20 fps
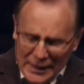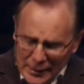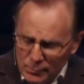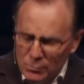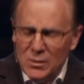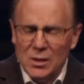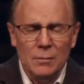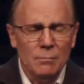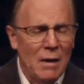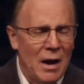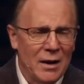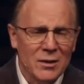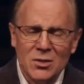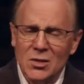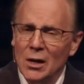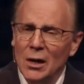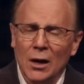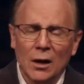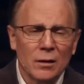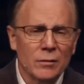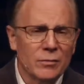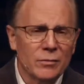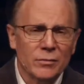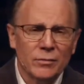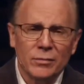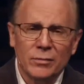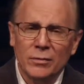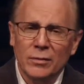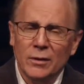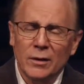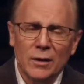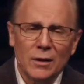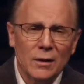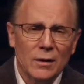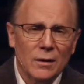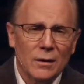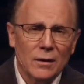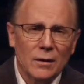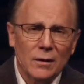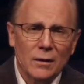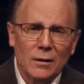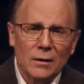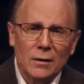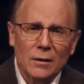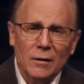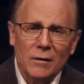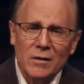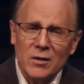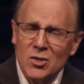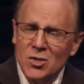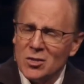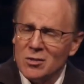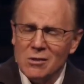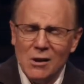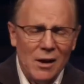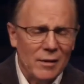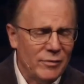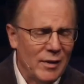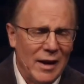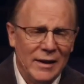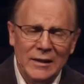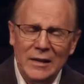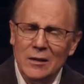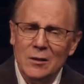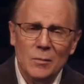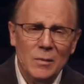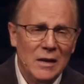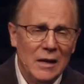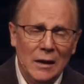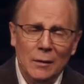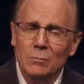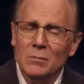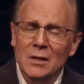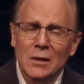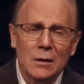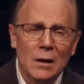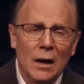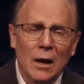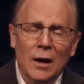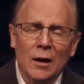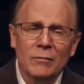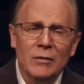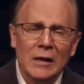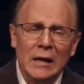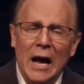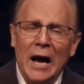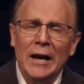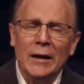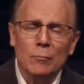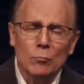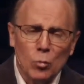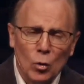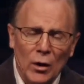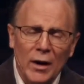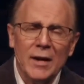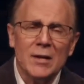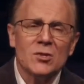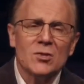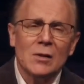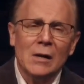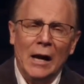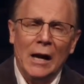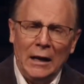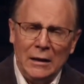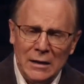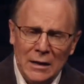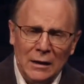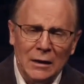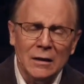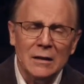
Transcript: I empty myself of the stuff I need to be emptied of, and I embrace the